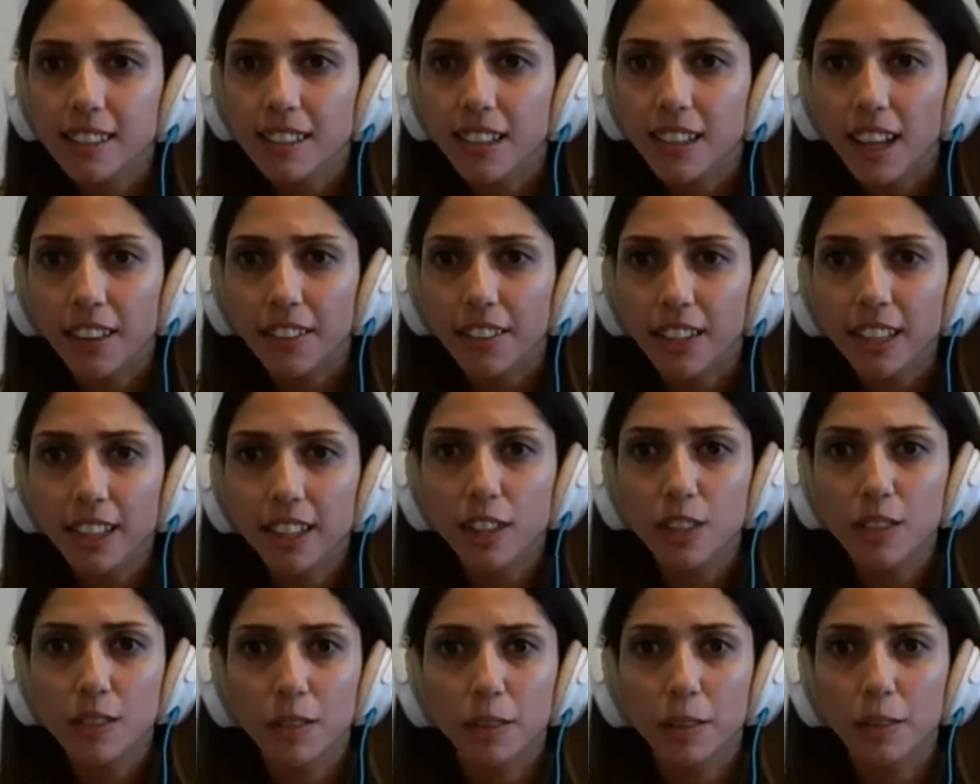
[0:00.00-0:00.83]
I think
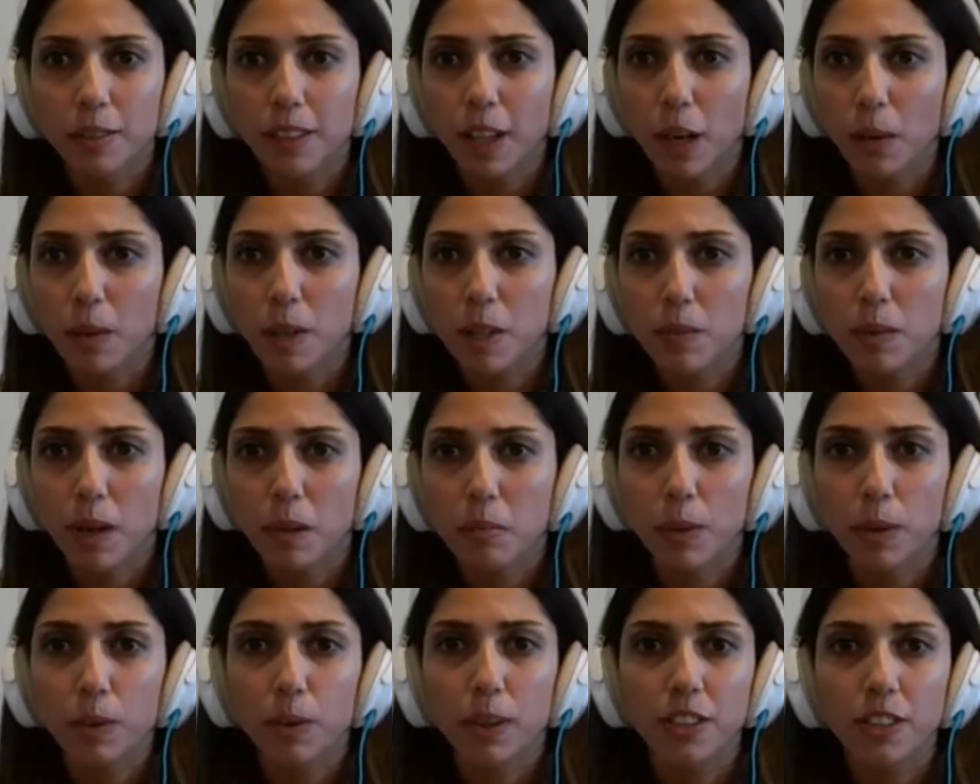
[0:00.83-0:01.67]
there was one
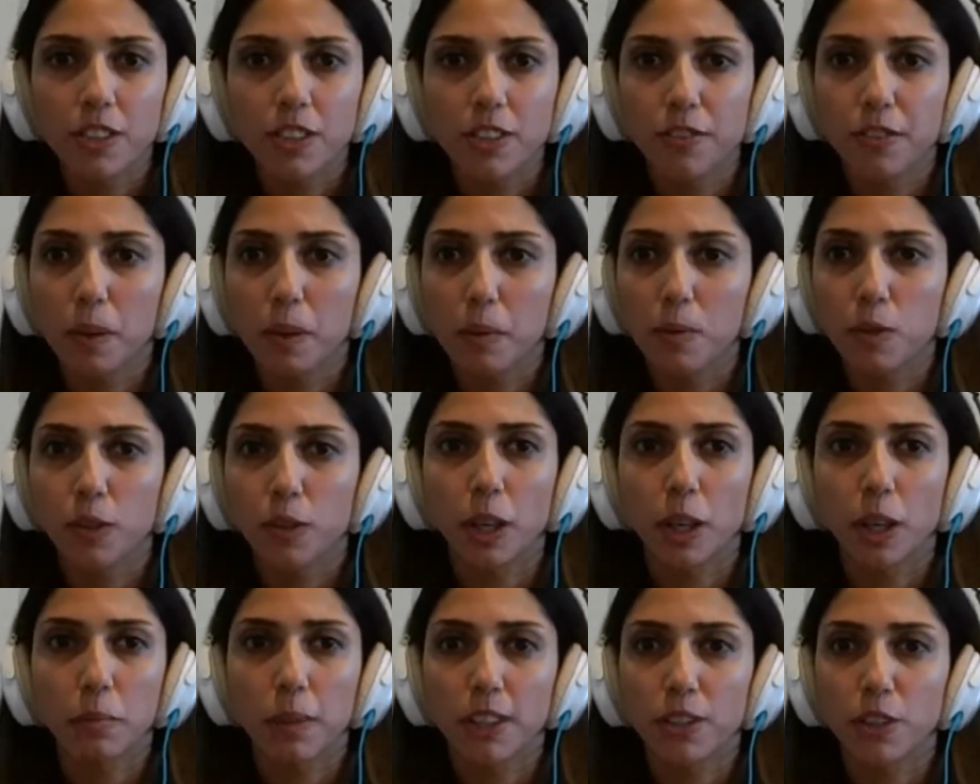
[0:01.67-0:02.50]
more question from
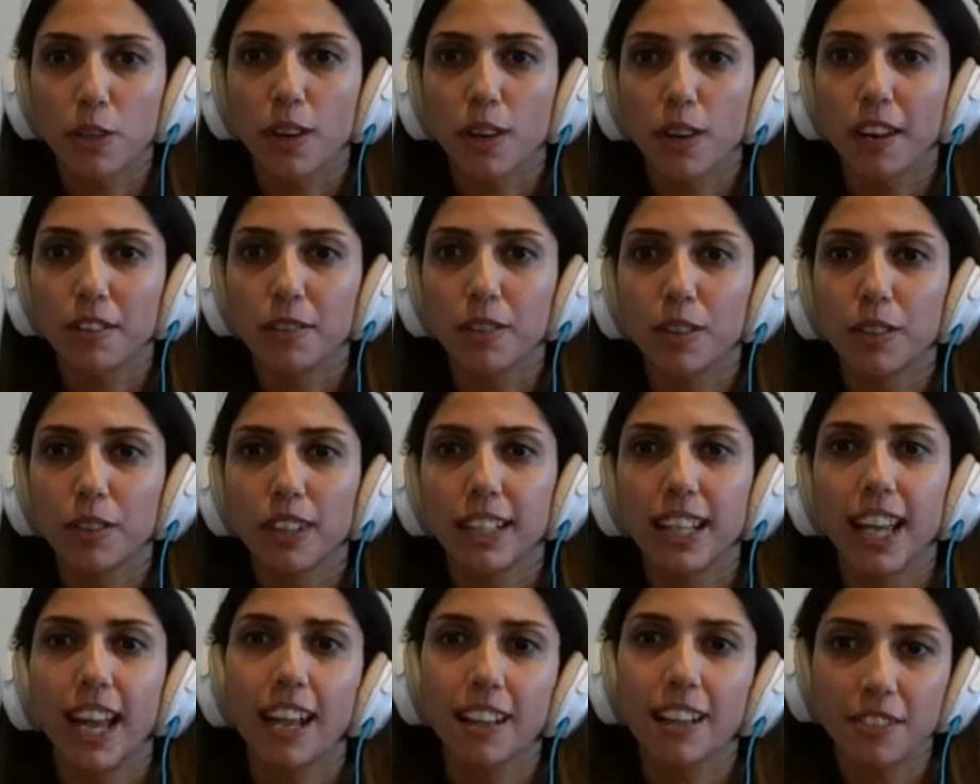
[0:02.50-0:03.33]
Sukyang, but you have
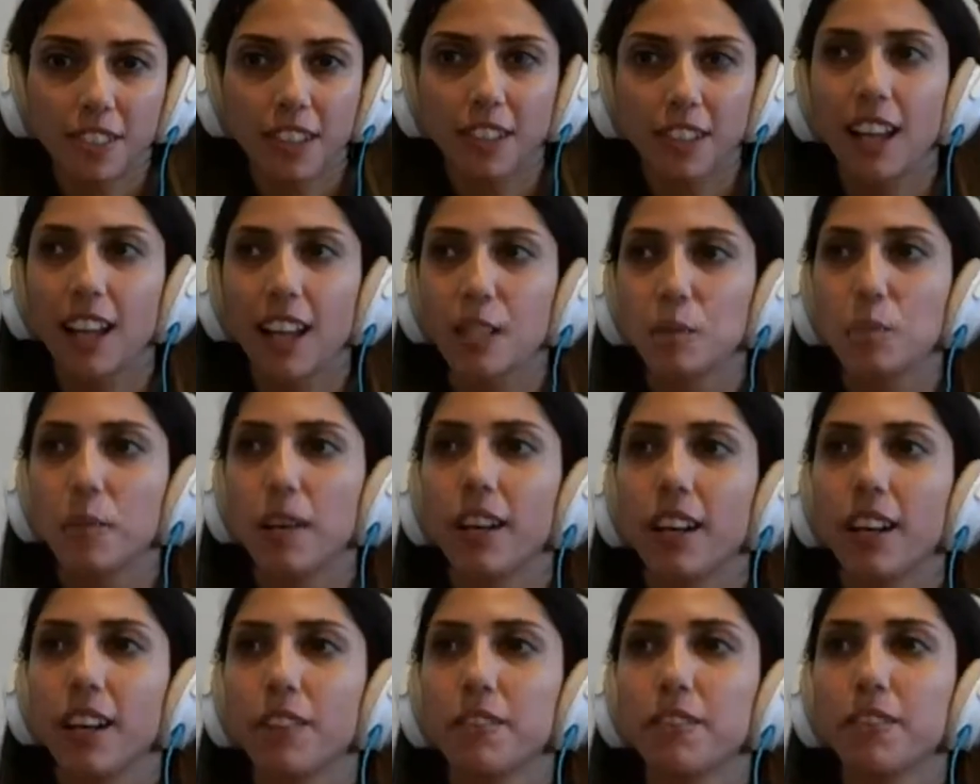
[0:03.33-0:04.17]
already answered as
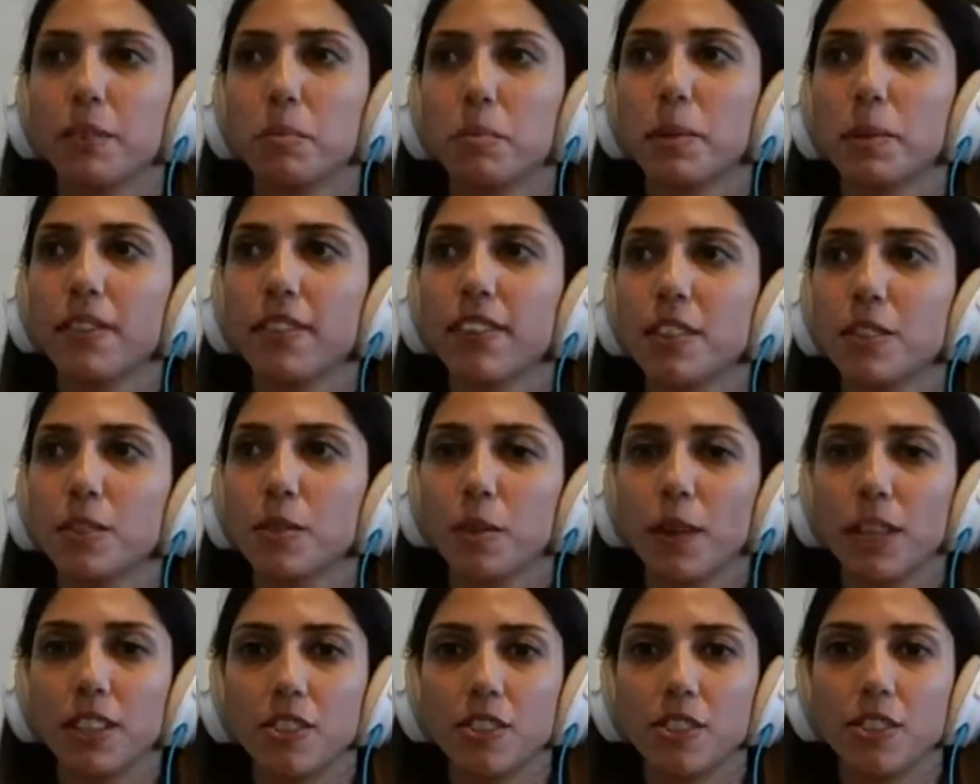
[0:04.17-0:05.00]
part of the previous
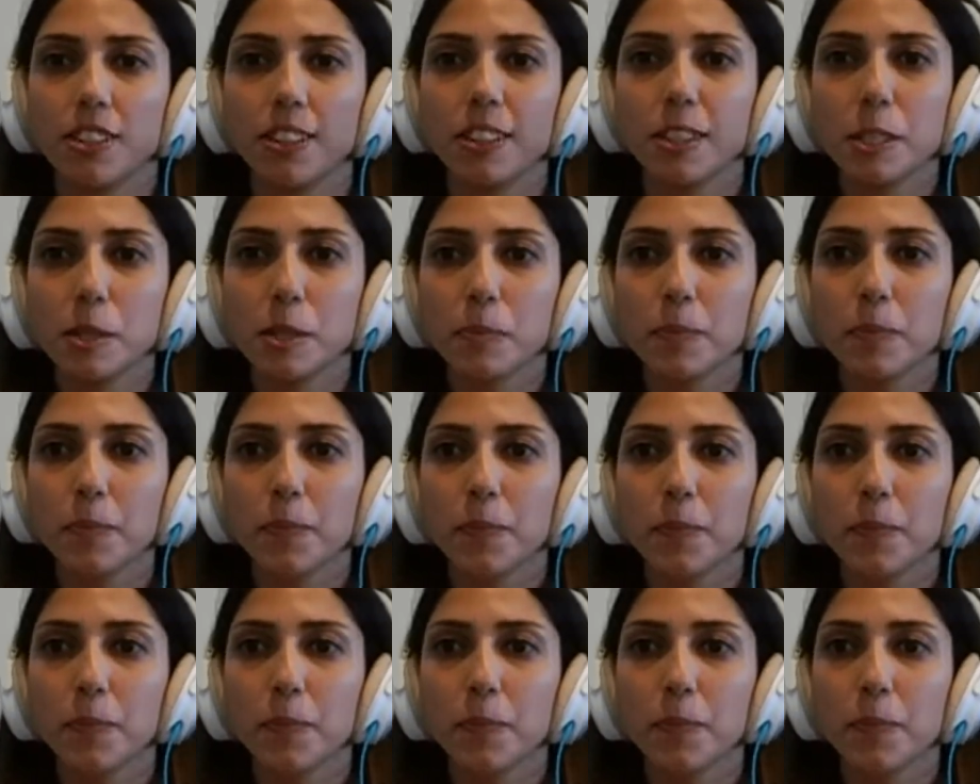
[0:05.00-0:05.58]
questions.